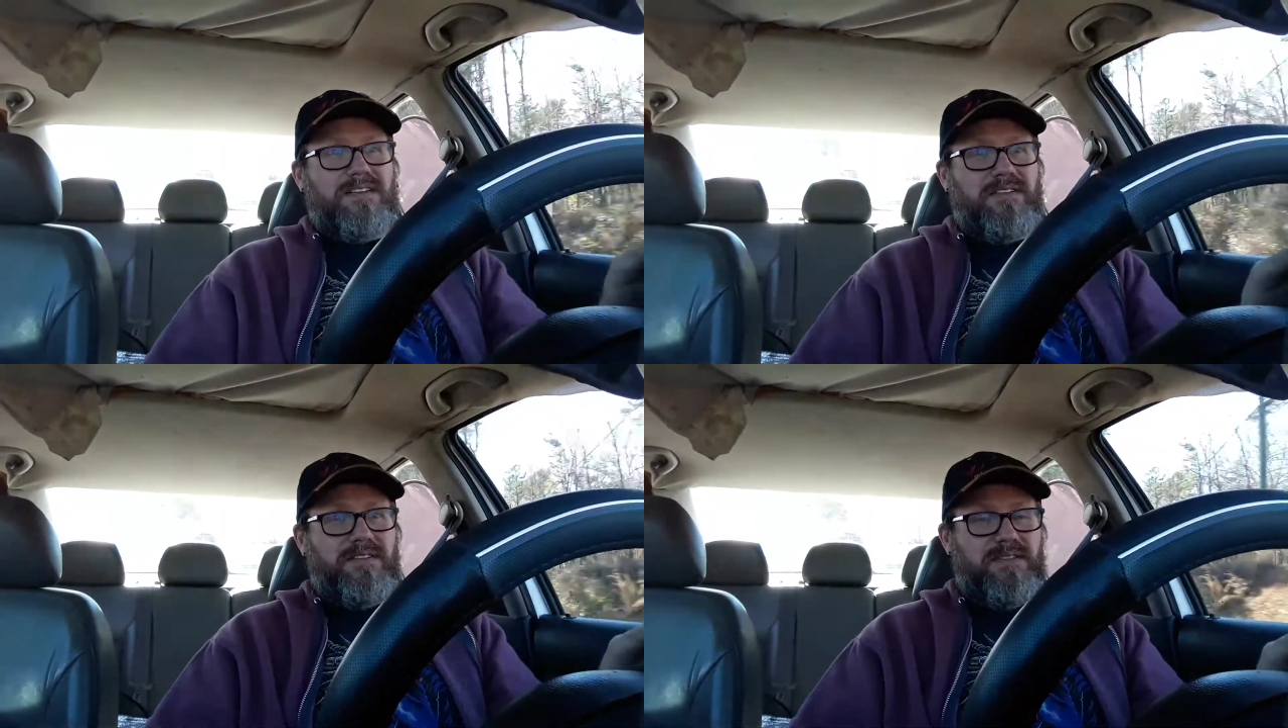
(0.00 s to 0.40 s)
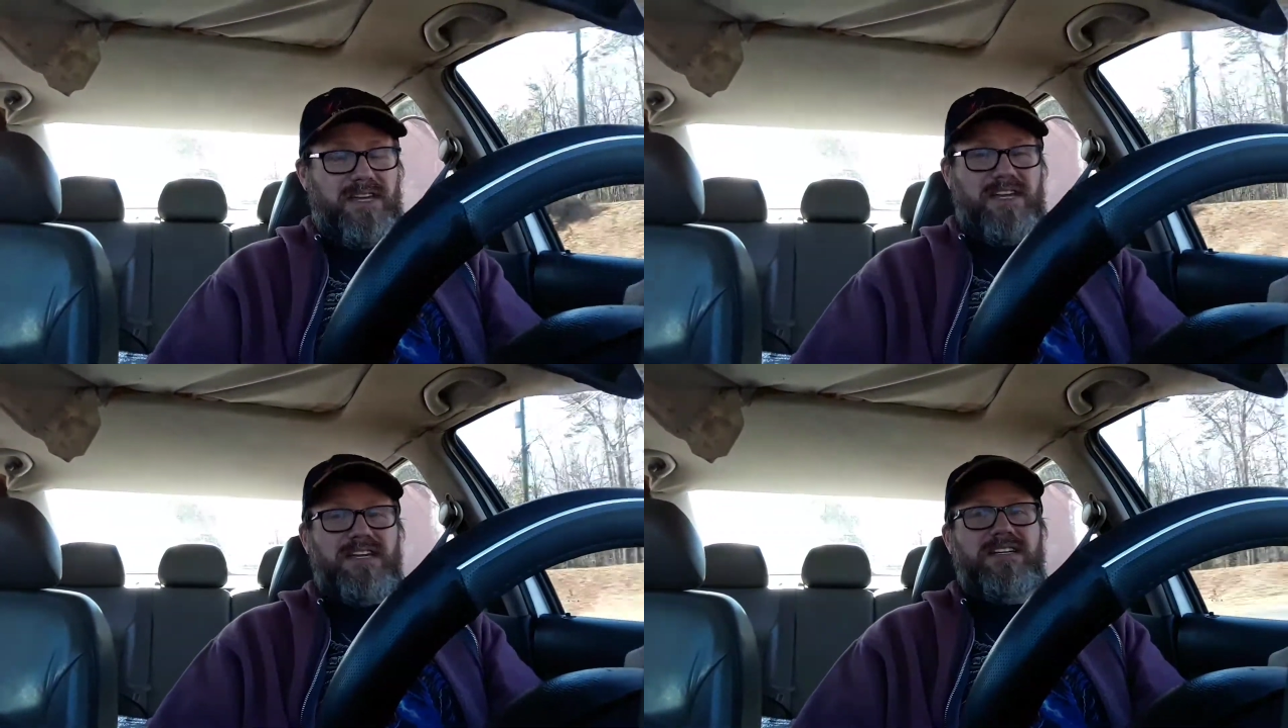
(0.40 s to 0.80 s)

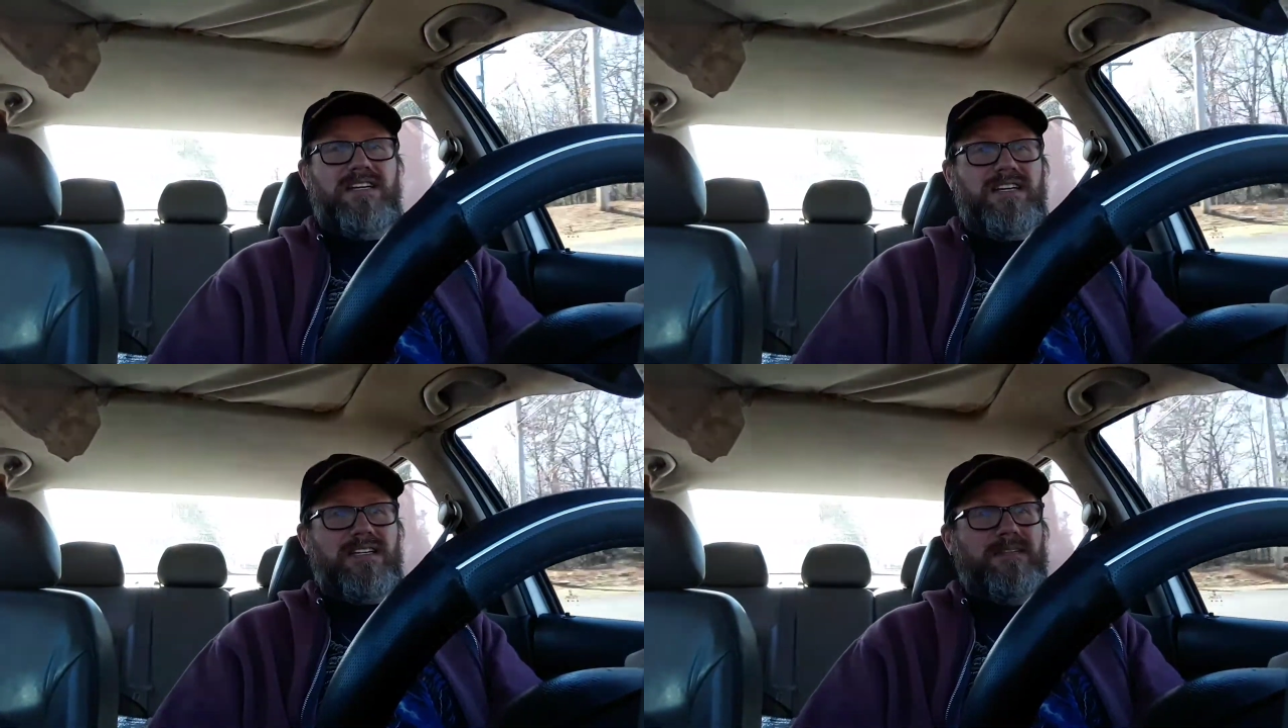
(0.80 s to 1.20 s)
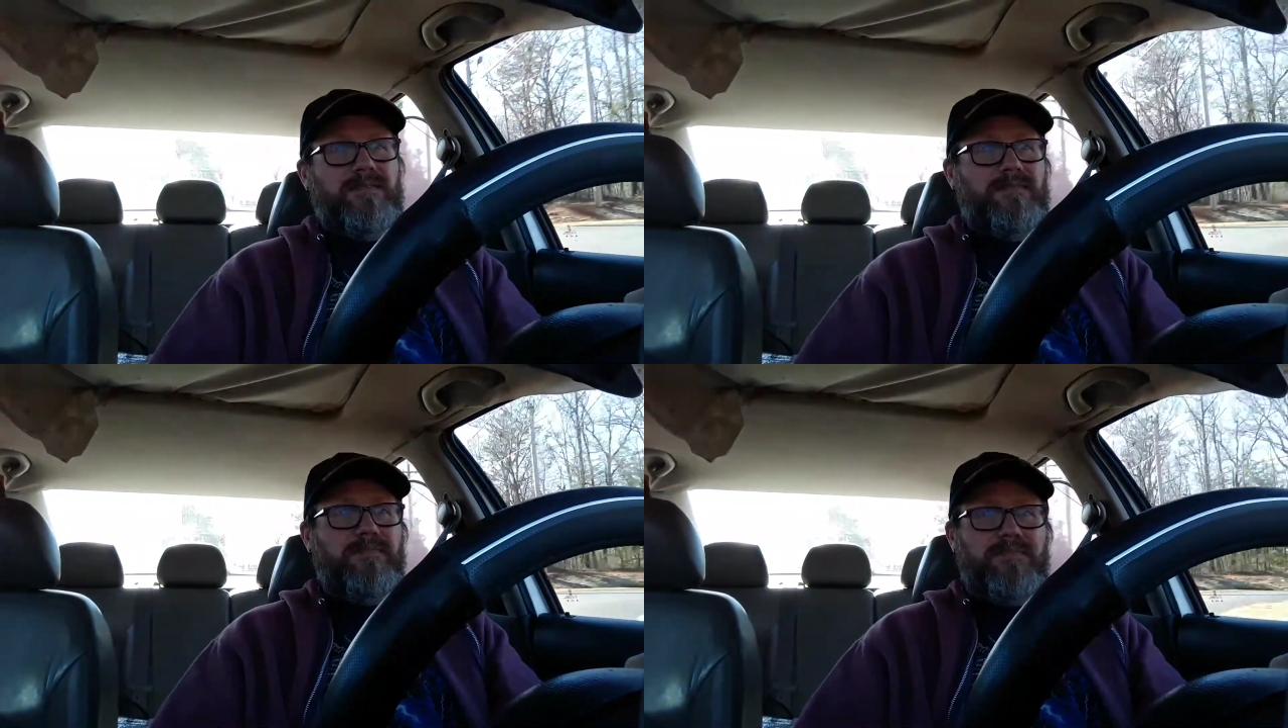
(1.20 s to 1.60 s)
Then uh,
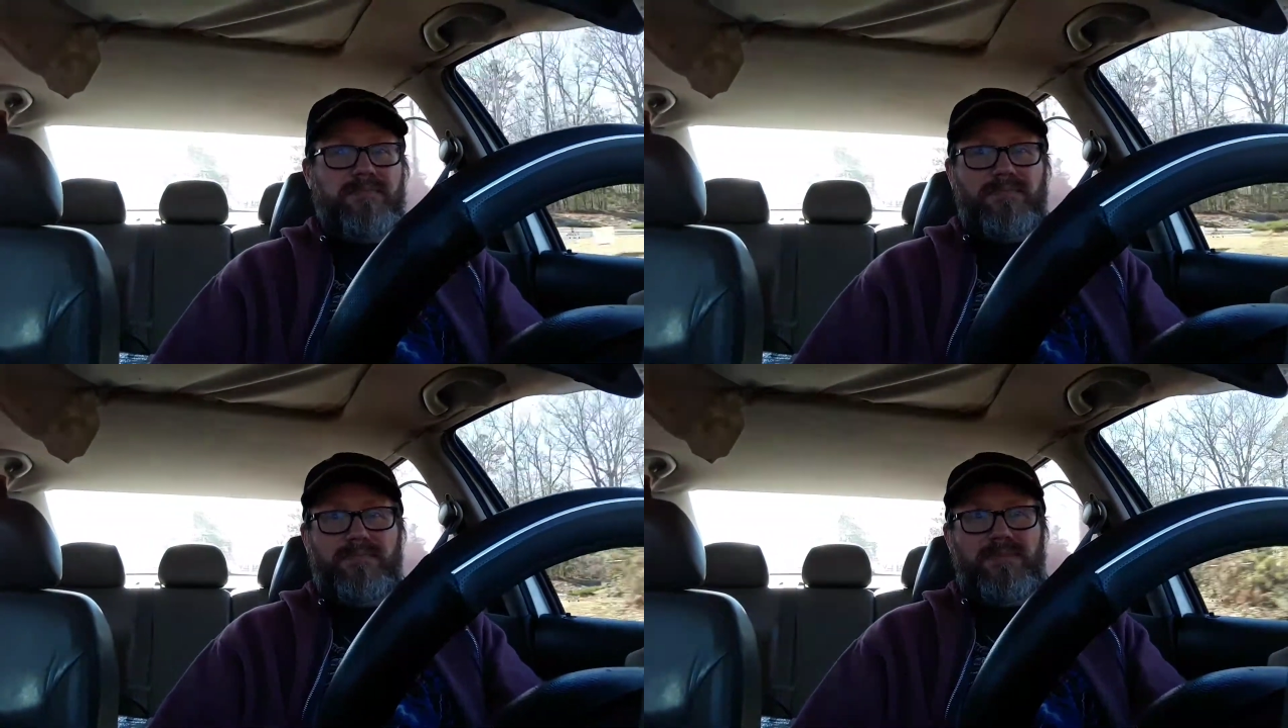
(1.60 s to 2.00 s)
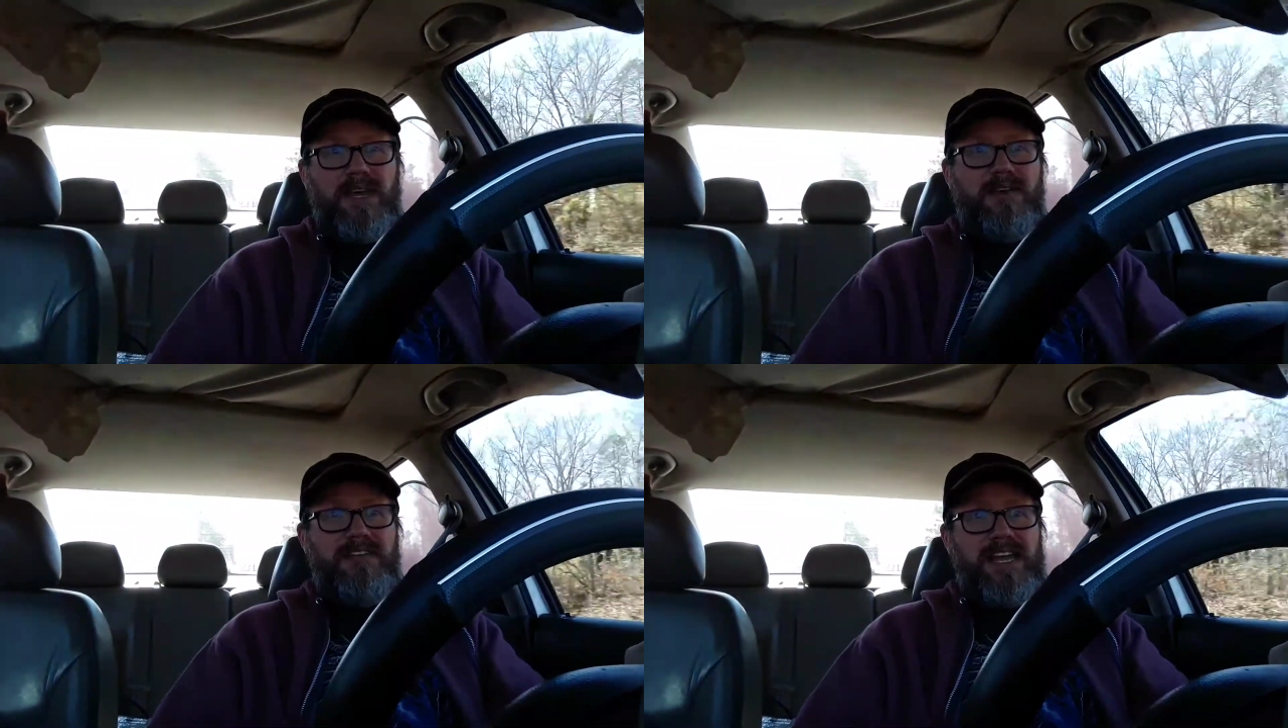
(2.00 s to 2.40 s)
the
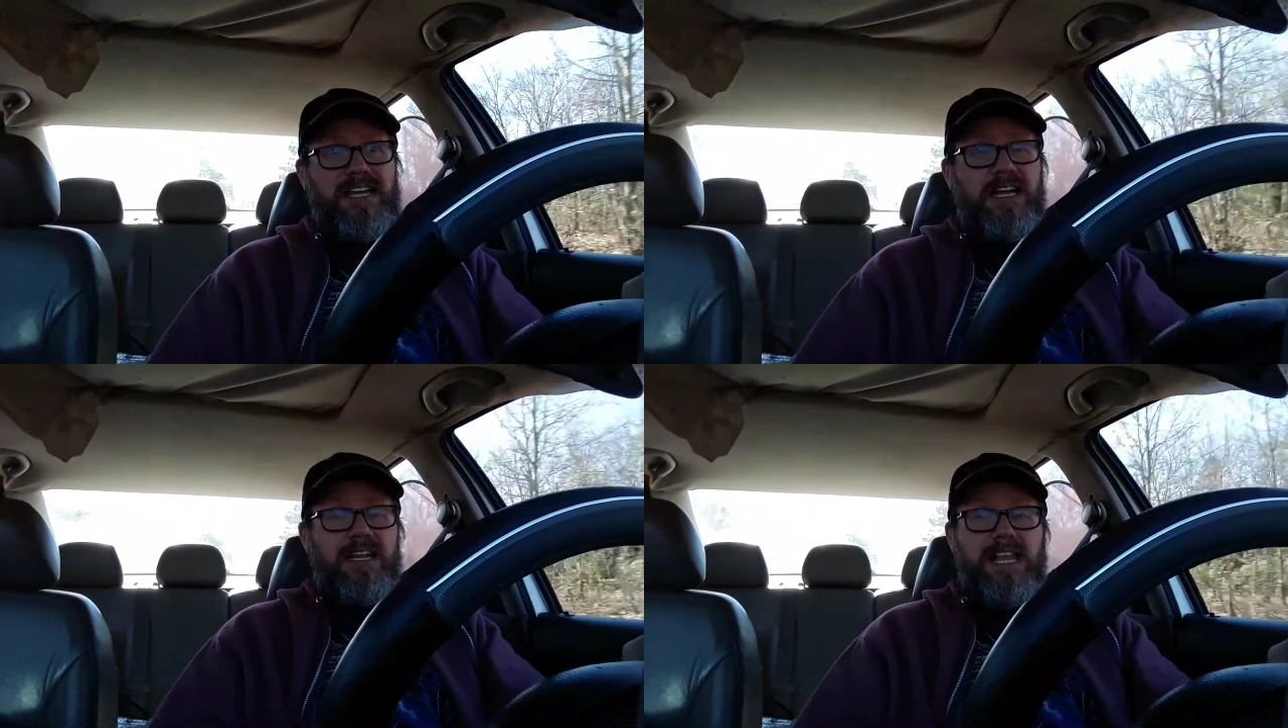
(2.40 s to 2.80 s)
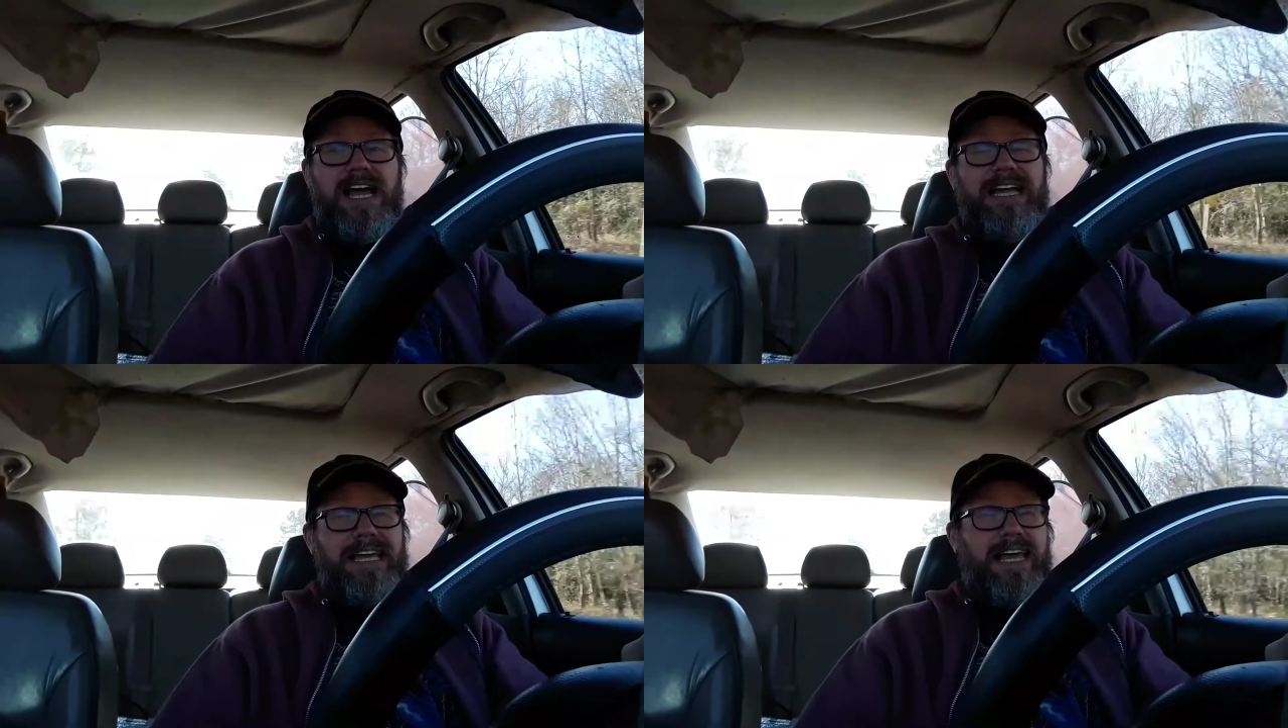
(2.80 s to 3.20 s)
only thing I'll like